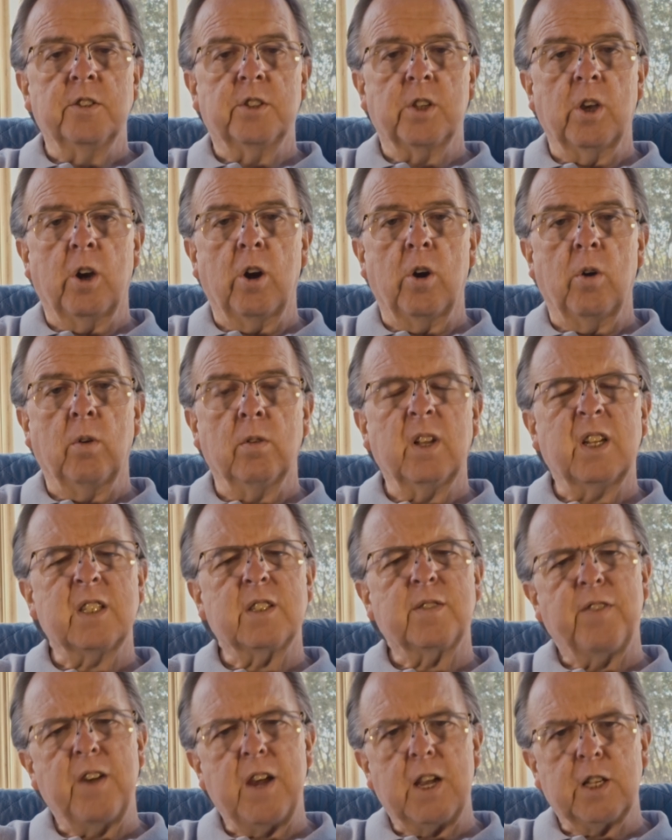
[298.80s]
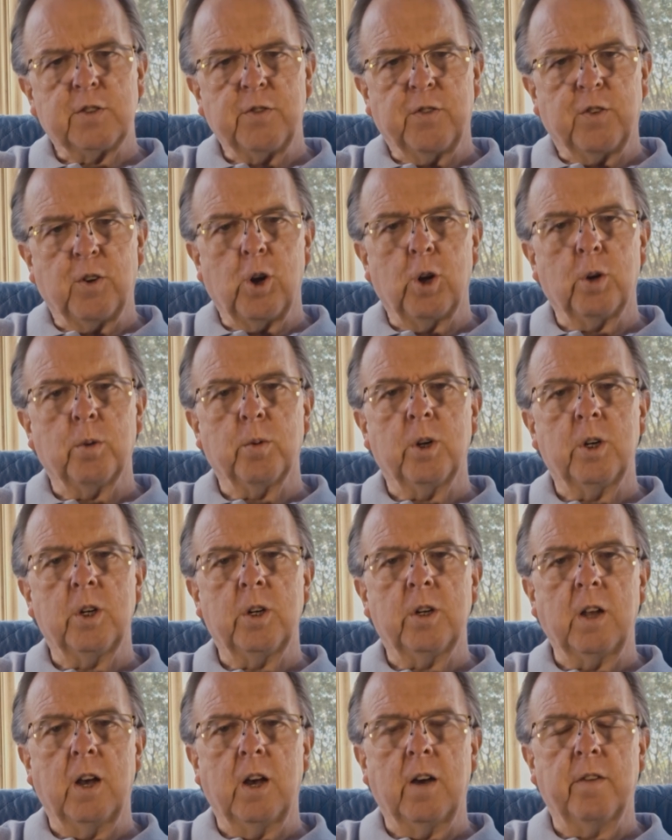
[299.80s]
So let's fast
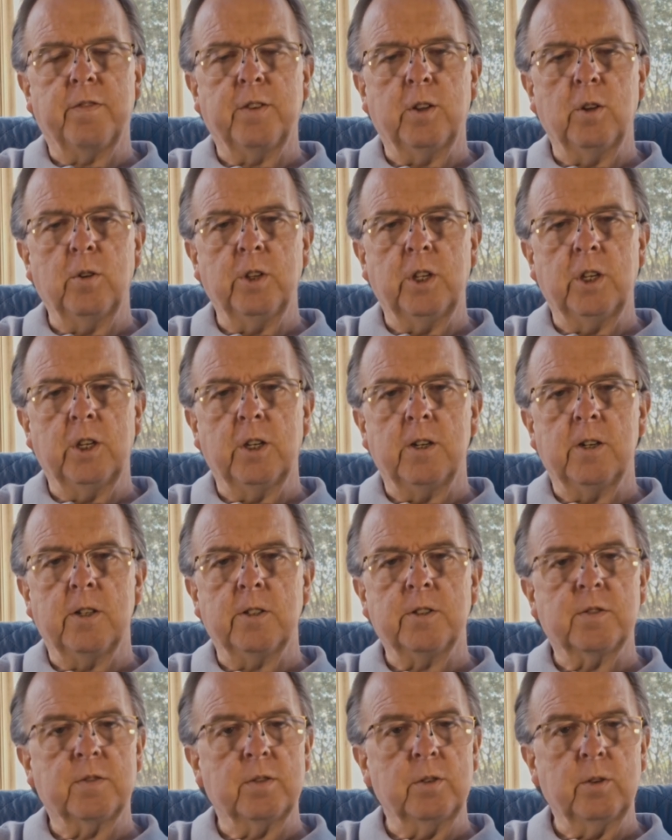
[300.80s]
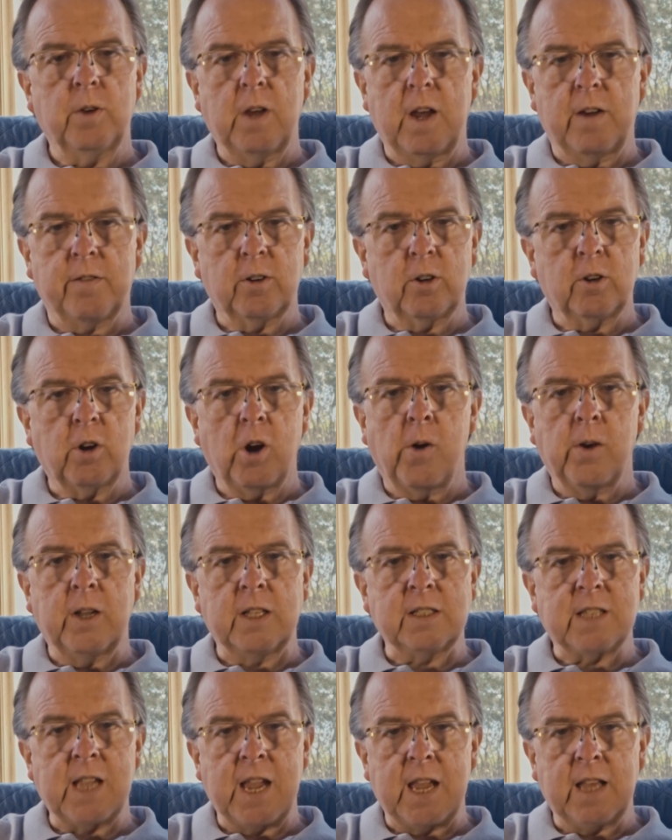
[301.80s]
forward a few years through
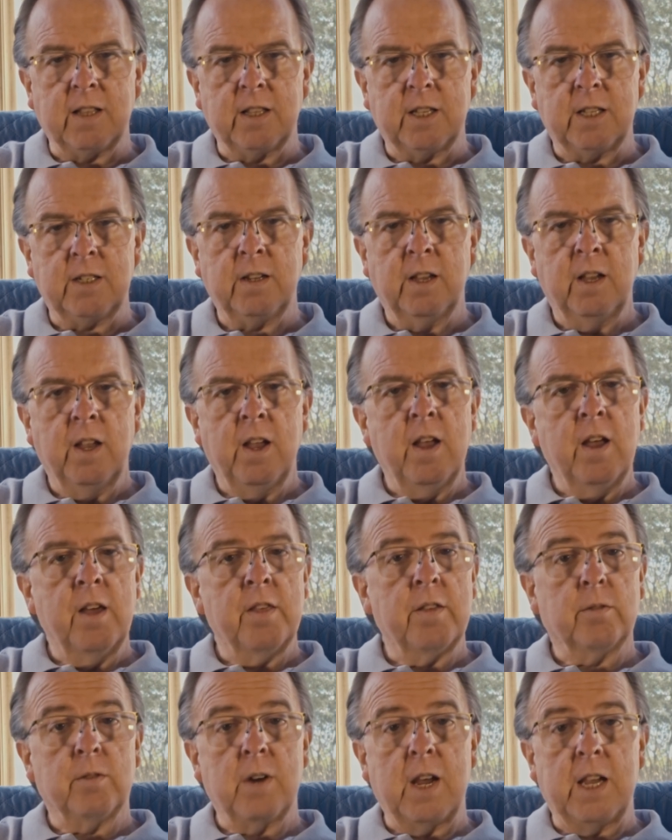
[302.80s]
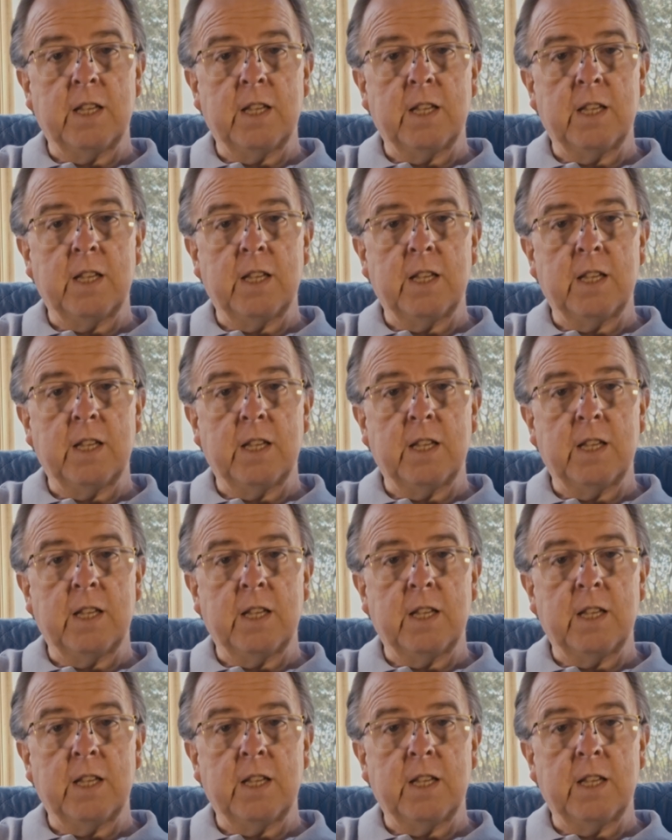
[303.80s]
ever-growing talent, the